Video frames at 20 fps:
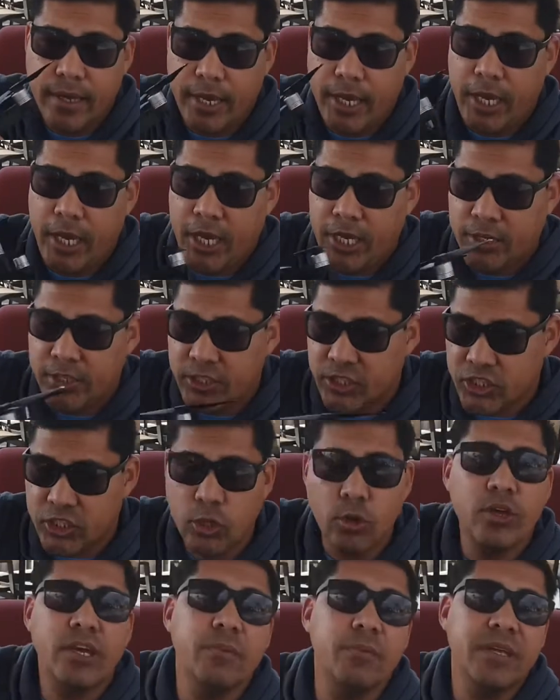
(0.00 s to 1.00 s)
and
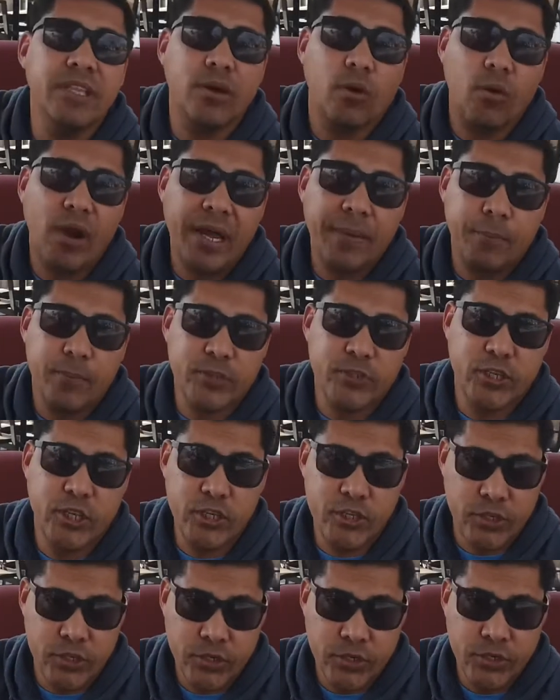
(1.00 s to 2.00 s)
still give me the right
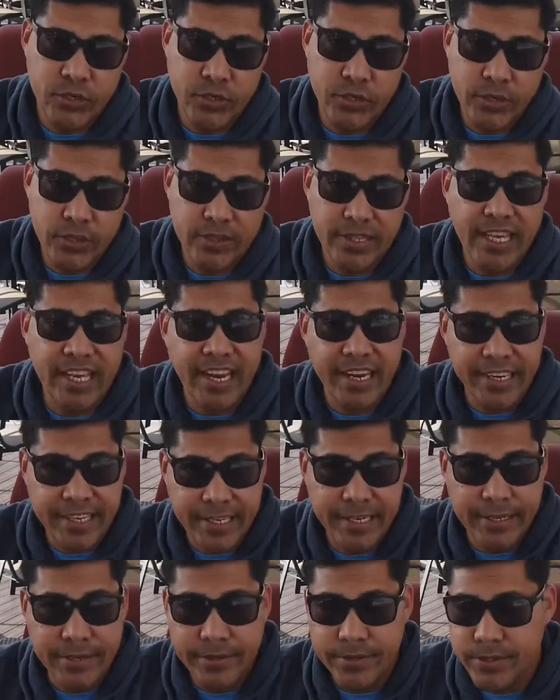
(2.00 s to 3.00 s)
precision that I
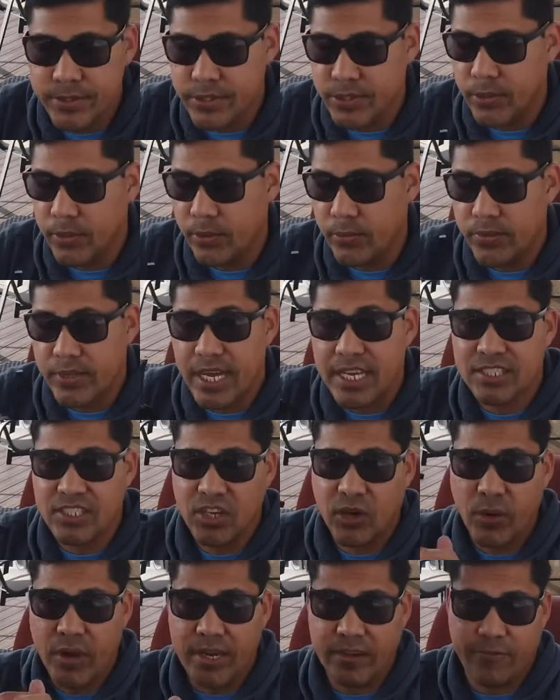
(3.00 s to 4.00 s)
needed. So that's
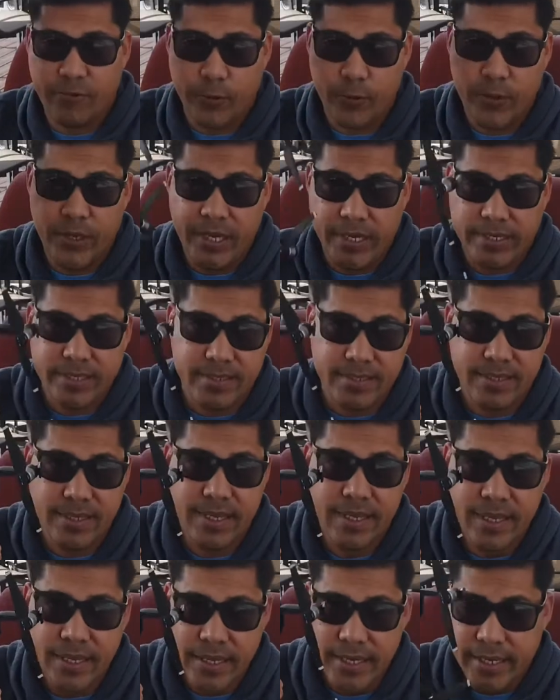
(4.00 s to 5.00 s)
great for this.
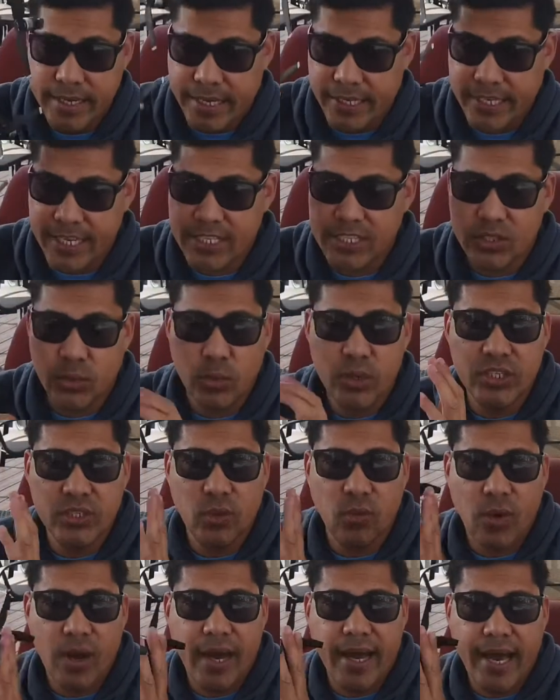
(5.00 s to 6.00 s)
And that's the
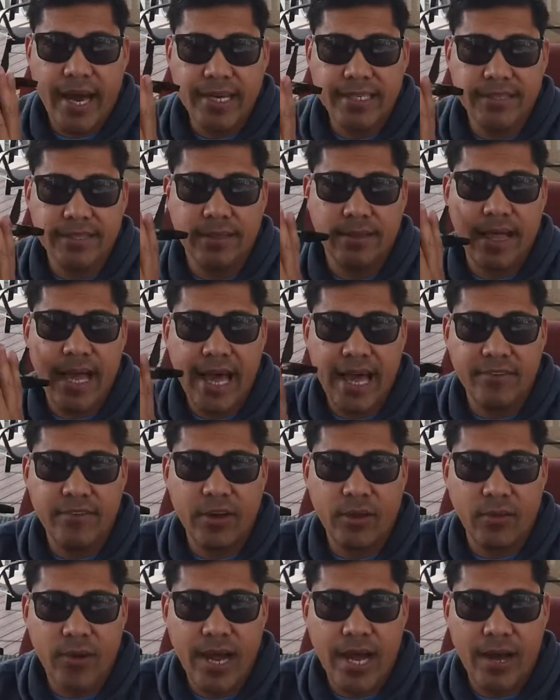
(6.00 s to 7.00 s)
reason why I still have
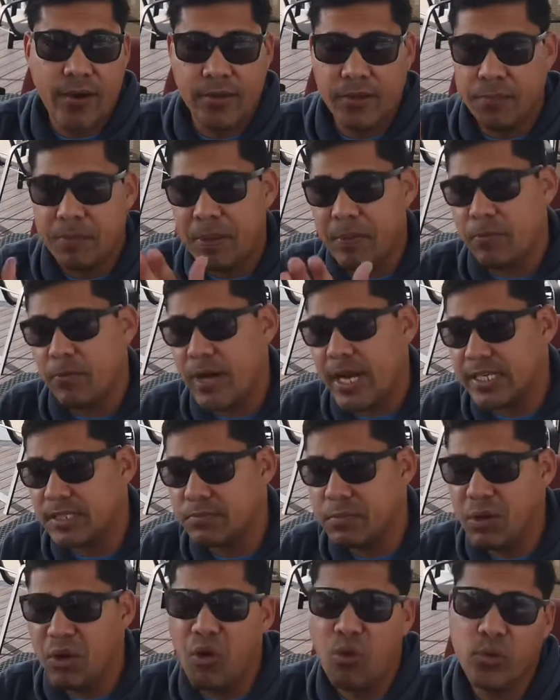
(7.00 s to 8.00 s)
it around. And people
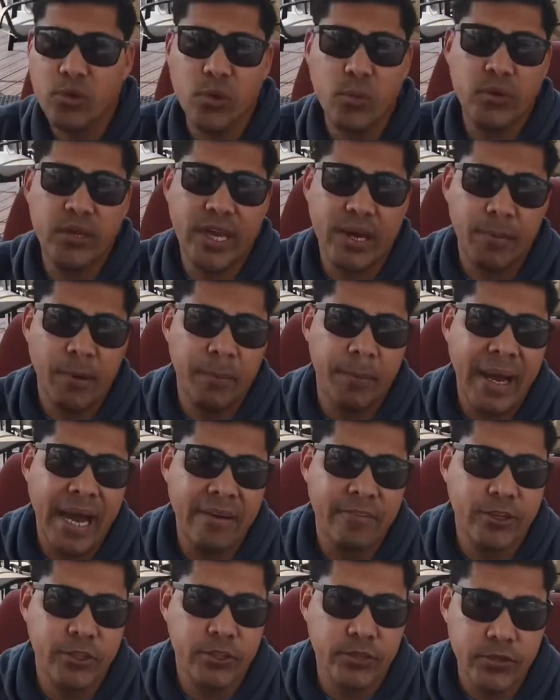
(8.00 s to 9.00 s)
ask me, oh, you already have a
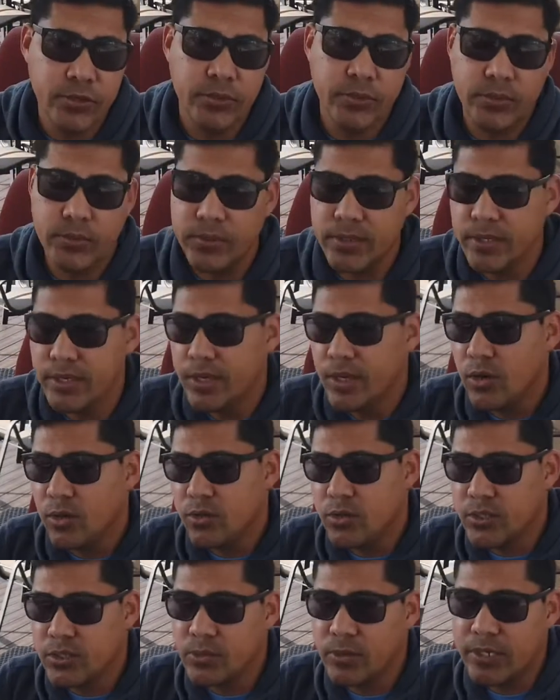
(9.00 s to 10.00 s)
Mavic 2.
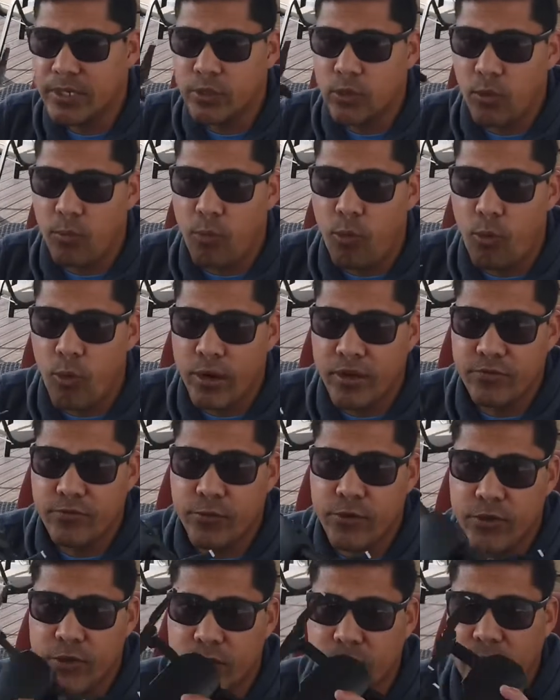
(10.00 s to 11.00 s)
There's really no point
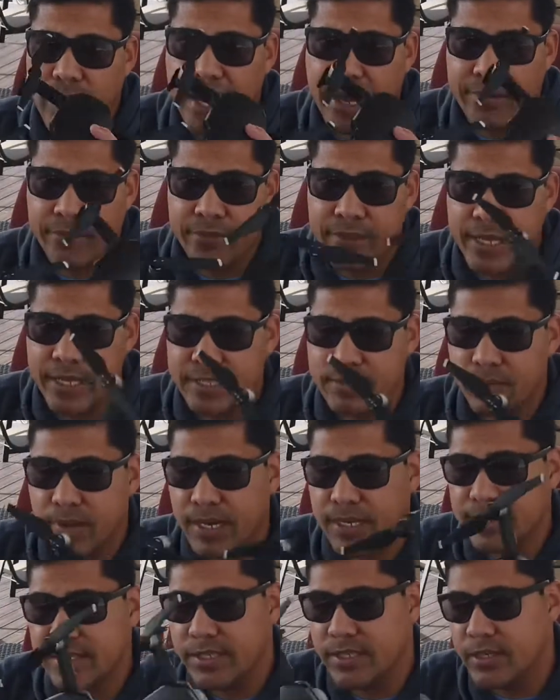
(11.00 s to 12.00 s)
for you to have this.
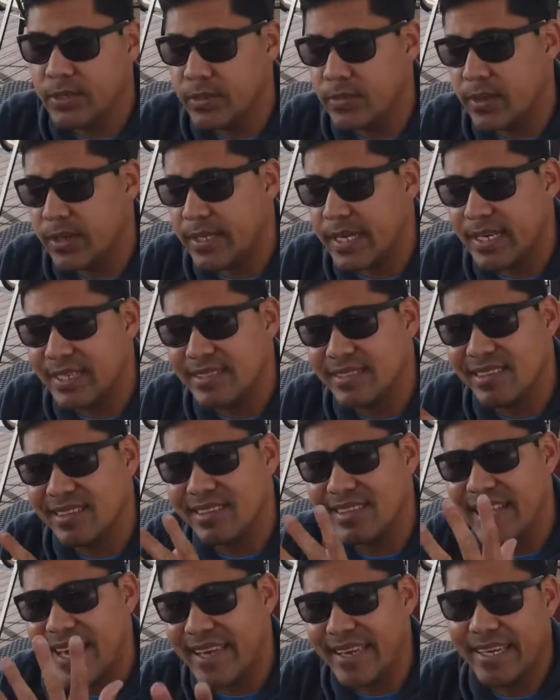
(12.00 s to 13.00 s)
But I said, you know what, I
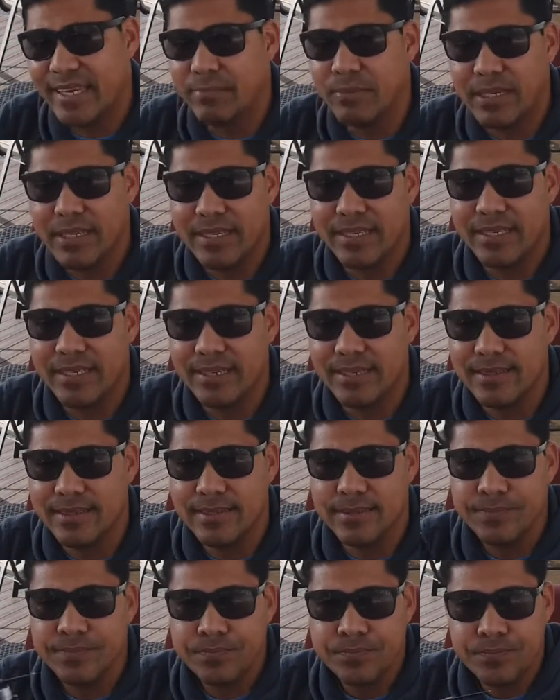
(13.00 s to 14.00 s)
still like it
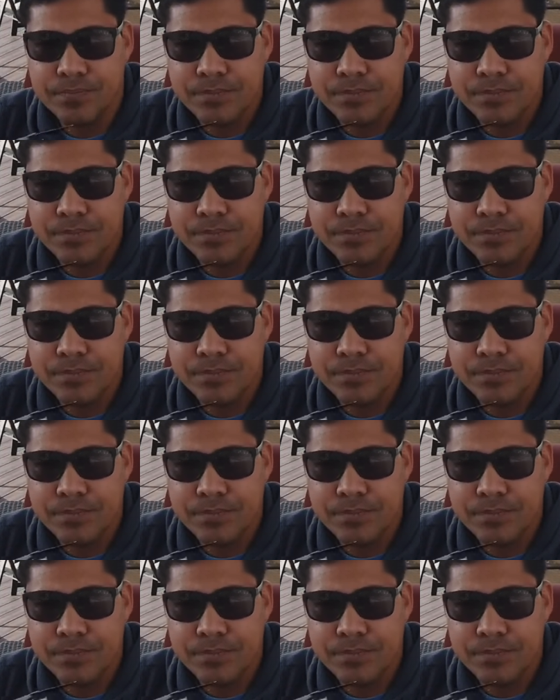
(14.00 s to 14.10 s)
because